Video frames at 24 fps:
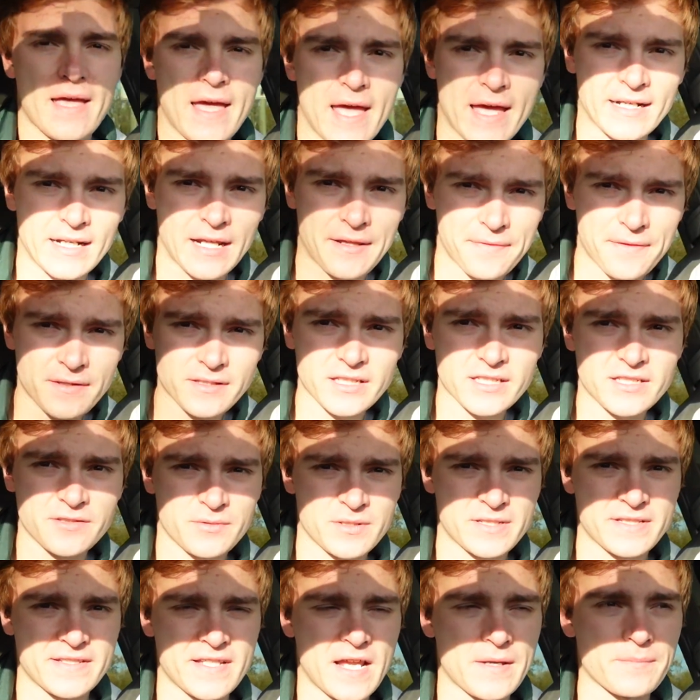And I think that's
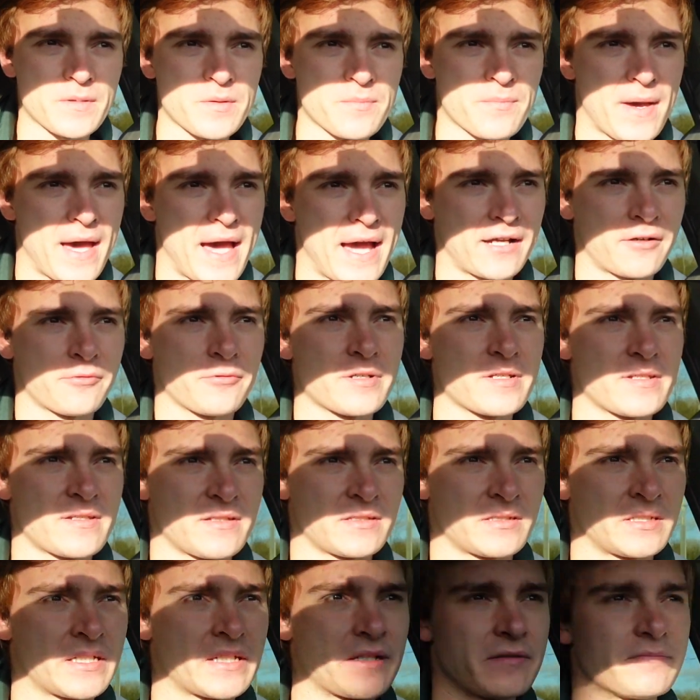what set me back
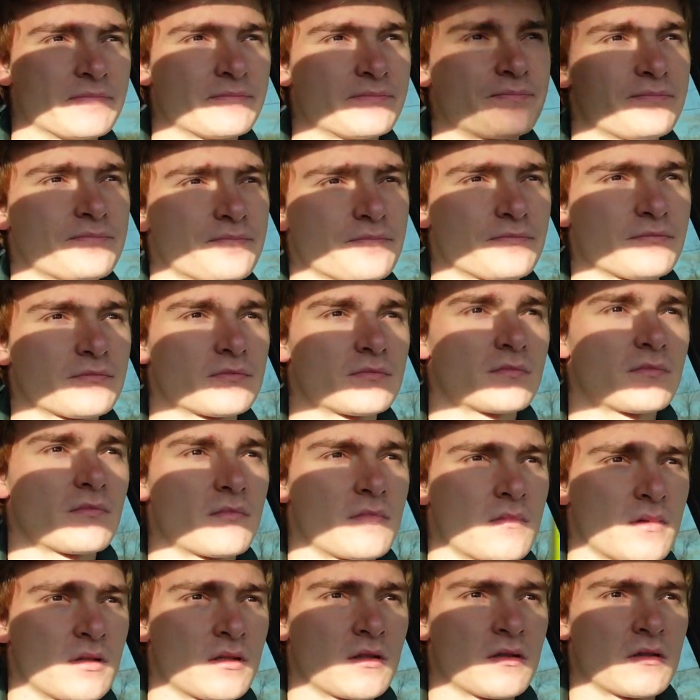recently.
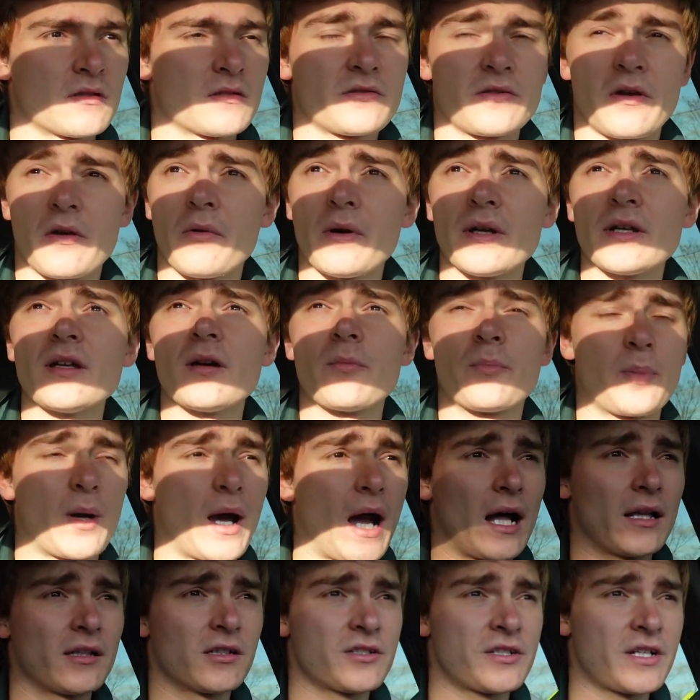So I want to
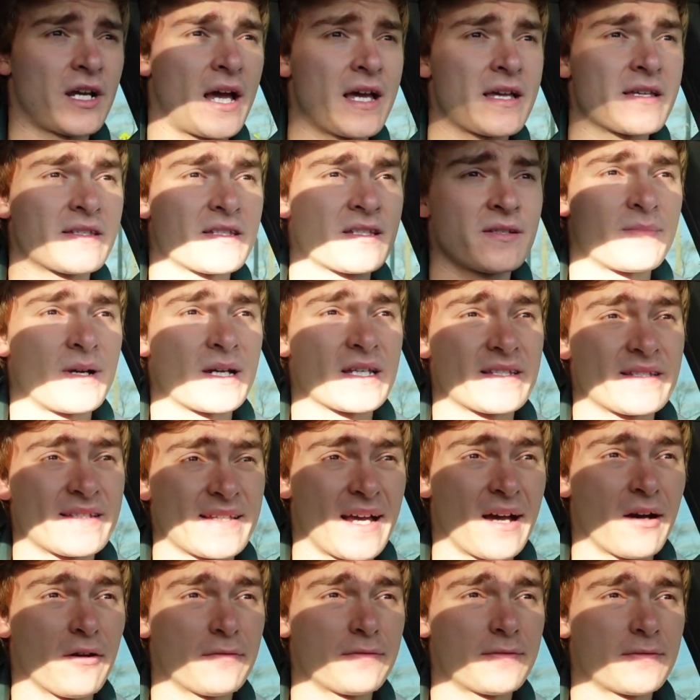apologize to
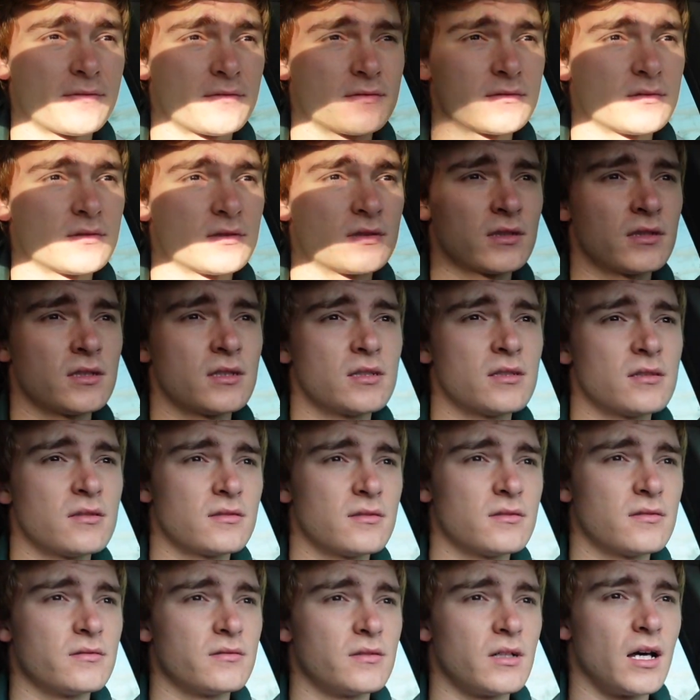myself,
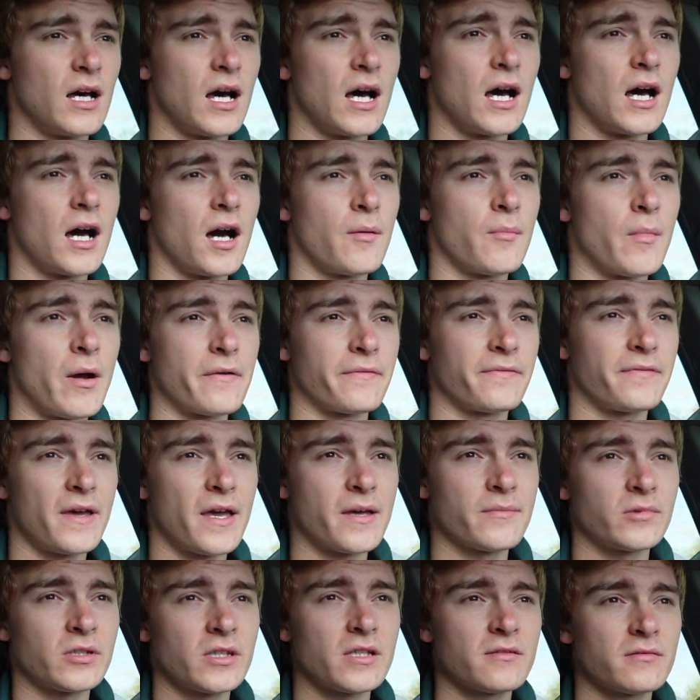uh, my
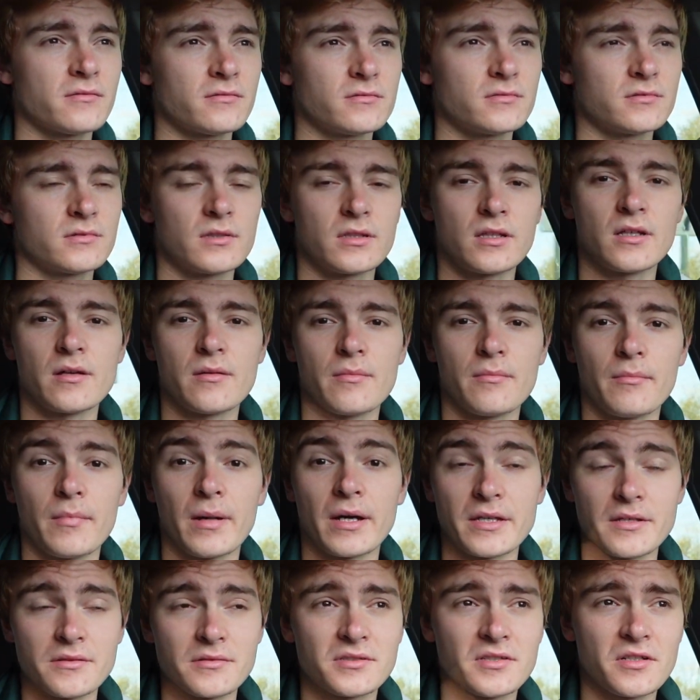family,
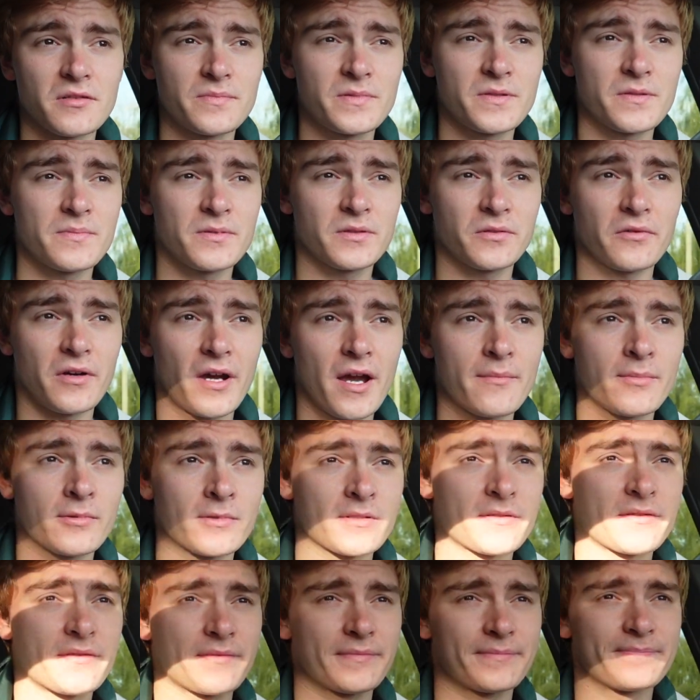my YouTube
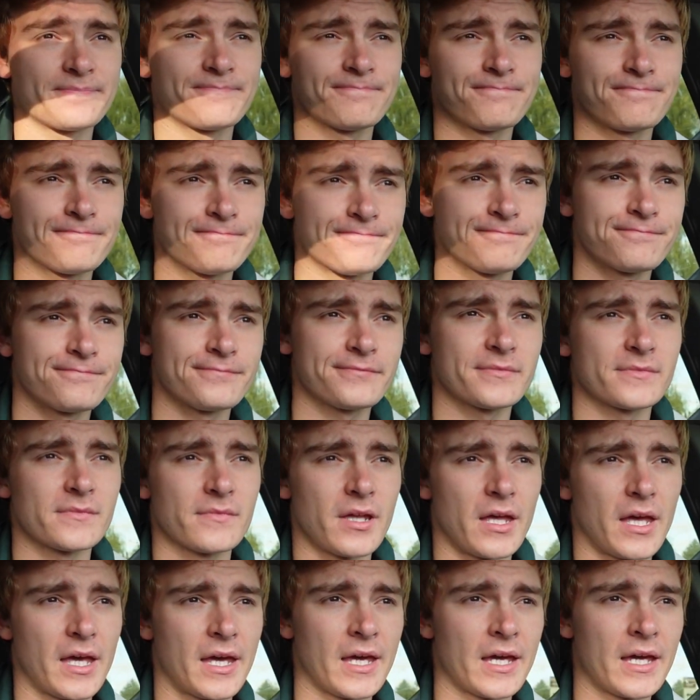subscribers,
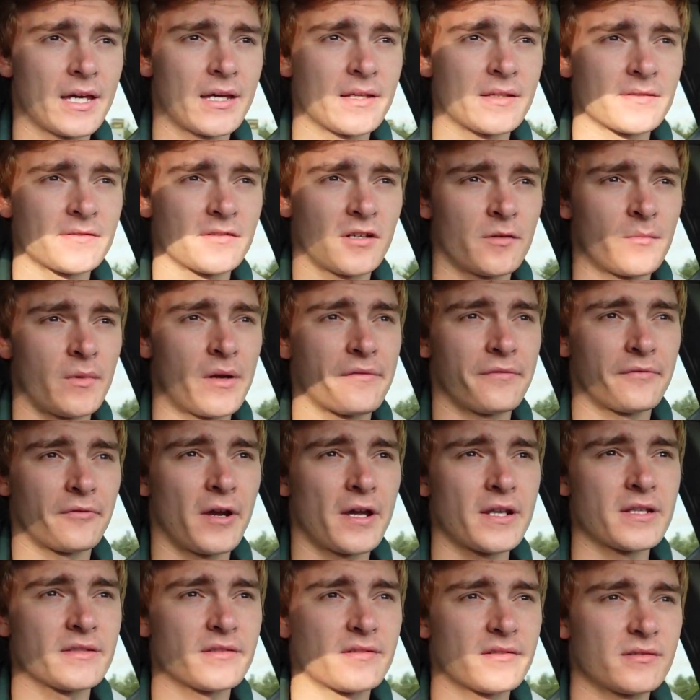and all my
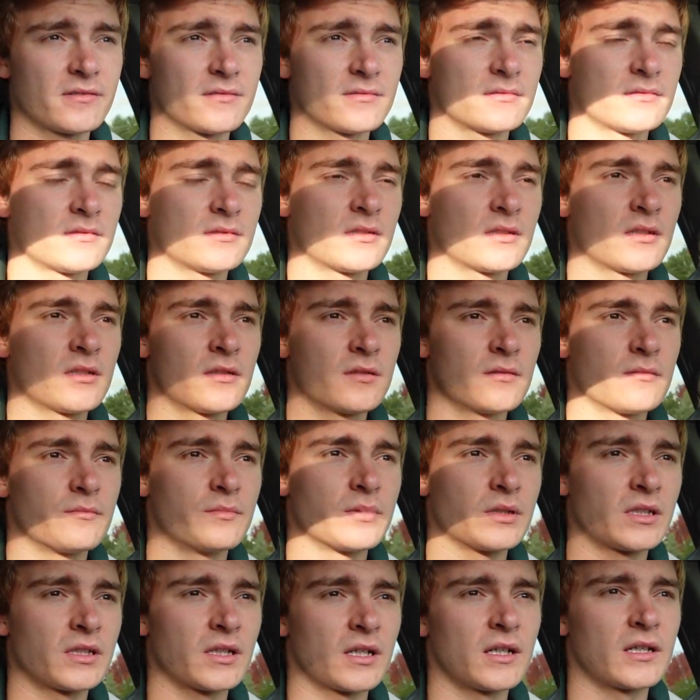friends
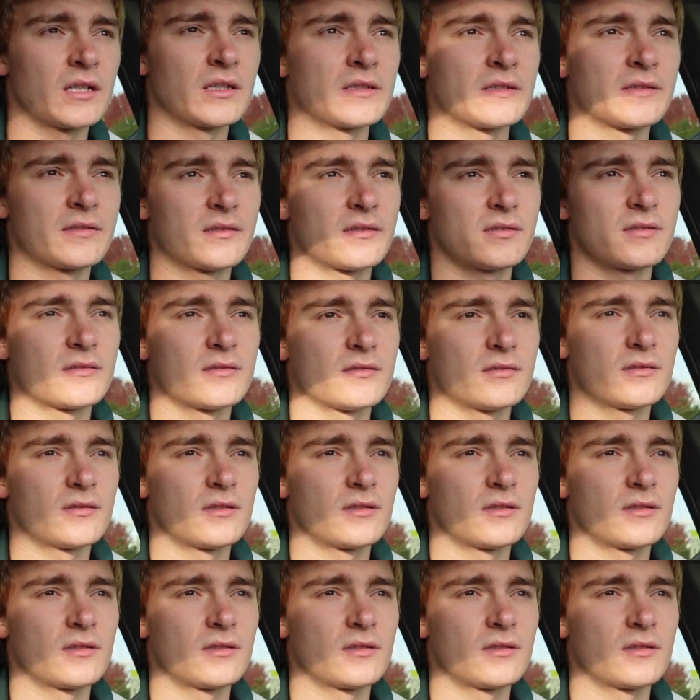because